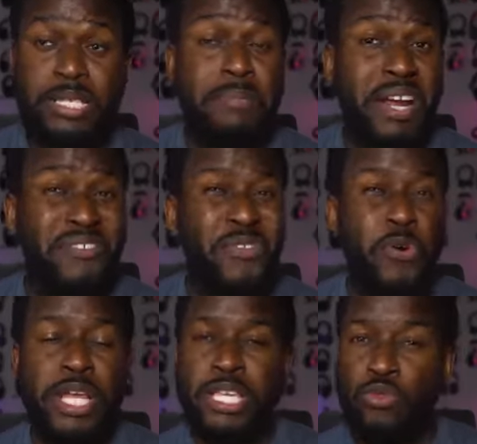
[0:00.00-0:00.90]
The
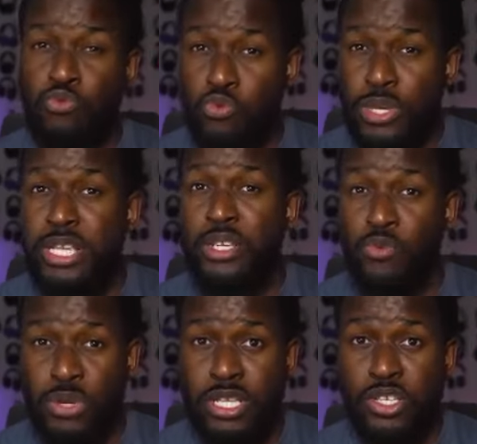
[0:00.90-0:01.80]
microphone is really,
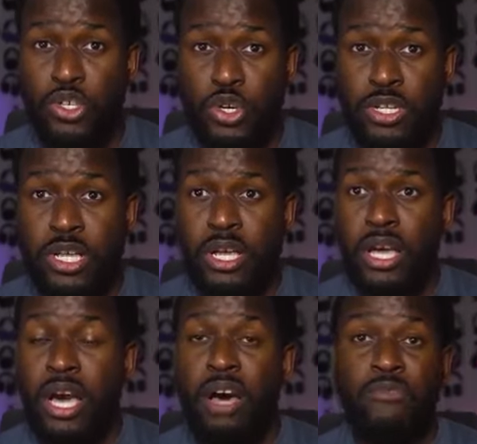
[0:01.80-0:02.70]
really good.
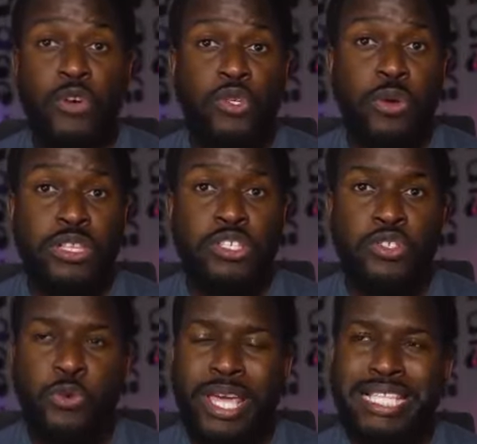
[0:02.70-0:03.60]
Voice quality is
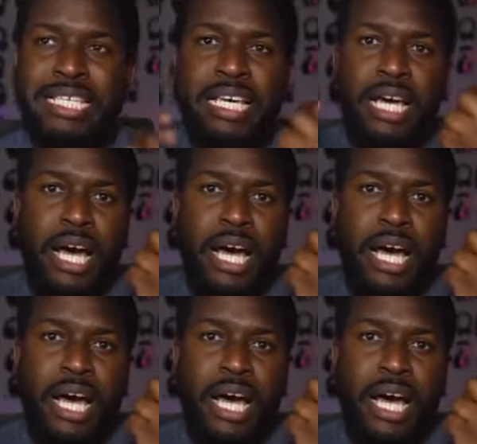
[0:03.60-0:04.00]
great.